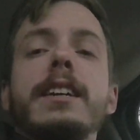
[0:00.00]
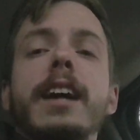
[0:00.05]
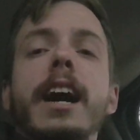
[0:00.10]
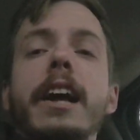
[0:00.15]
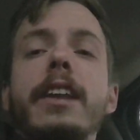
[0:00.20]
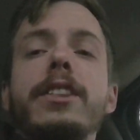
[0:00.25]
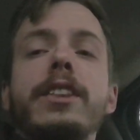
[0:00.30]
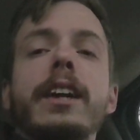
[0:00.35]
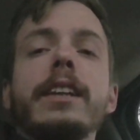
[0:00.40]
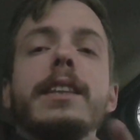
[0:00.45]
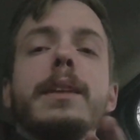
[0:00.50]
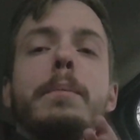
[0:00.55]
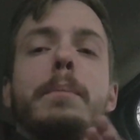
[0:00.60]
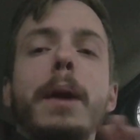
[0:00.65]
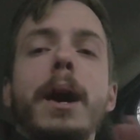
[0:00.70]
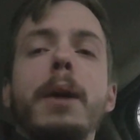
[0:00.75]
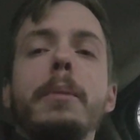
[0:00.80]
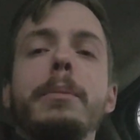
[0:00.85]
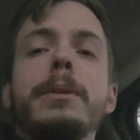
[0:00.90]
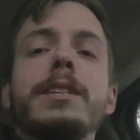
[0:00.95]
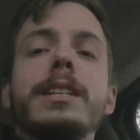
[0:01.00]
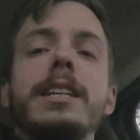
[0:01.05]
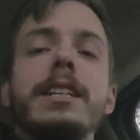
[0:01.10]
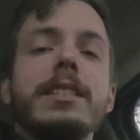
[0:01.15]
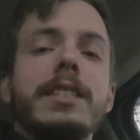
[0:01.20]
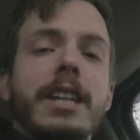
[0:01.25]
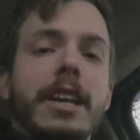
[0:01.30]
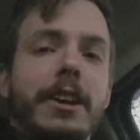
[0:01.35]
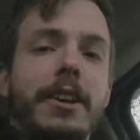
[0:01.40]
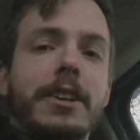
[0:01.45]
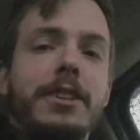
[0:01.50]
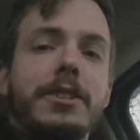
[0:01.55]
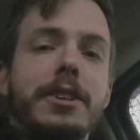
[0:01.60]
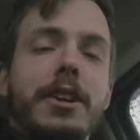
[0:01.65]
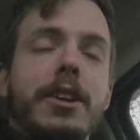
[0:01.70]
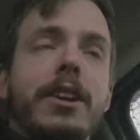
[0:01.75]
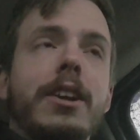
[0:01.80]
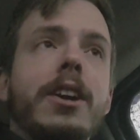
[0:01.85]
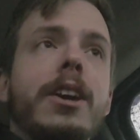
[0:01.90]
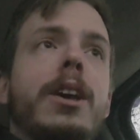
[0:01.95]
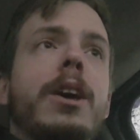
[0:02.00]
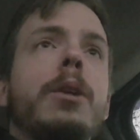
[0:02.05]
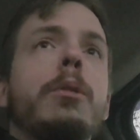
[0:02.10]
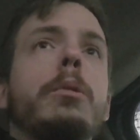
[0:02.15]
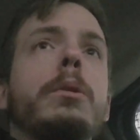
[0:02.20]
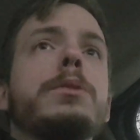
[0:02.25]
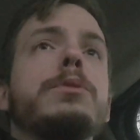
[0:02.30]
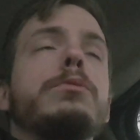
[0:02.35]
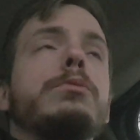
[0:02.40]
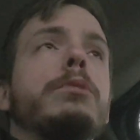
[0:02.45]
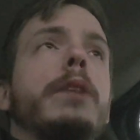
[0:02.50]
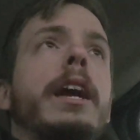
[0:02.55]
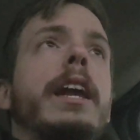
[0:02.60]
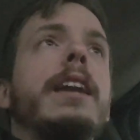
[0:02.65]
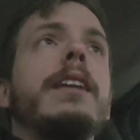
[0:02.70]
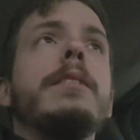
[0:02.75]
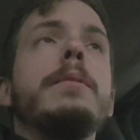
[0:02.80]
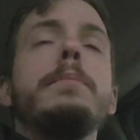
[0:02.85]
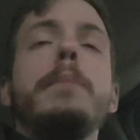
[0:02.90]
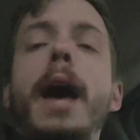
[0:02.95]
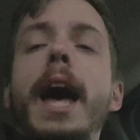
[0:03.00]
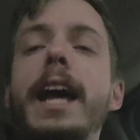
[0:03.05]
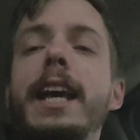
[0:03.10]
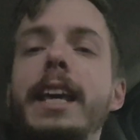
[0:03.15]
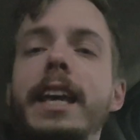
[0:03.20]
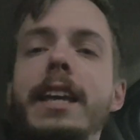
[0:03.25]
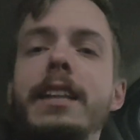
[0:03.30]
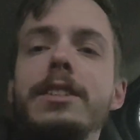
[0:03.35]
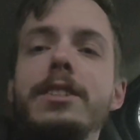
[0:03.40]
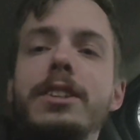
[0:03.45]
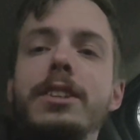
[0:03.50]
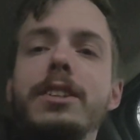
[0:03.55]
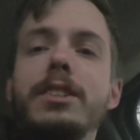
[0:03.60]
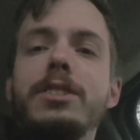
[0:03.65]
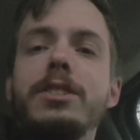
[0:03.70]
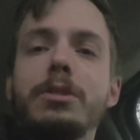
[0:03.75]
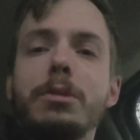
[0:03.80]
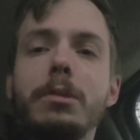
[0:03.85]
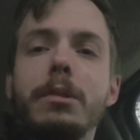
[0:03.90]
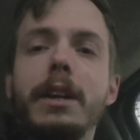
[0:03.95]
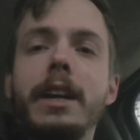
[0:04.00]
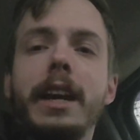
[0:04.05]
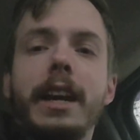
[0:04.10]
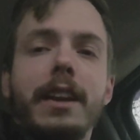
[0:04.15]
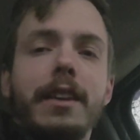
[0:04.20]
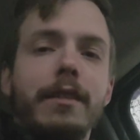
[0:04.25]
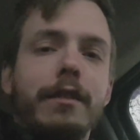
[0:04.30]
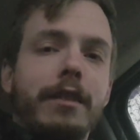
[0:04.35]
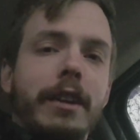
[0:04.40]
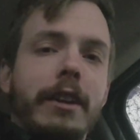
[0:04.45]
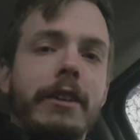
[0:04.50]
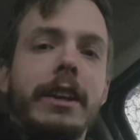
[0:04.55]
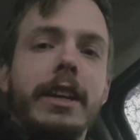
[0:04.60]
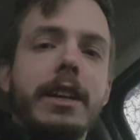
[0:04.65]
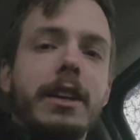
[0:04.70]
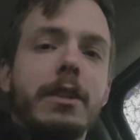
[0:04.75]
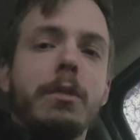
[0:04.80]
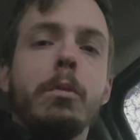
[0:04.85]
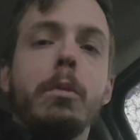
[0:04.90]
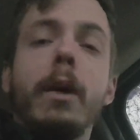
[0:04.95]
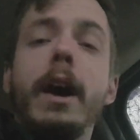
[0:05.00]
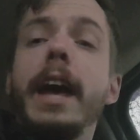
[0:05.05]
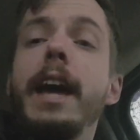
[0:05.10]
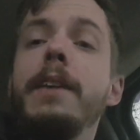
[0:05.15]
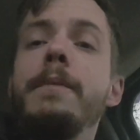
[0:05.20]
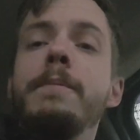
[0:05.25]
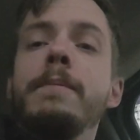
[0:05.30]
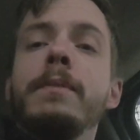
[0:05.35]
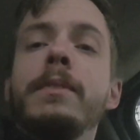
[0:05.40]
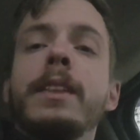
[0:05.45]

I thought that Palpatine's character was written back into the story in a very good way.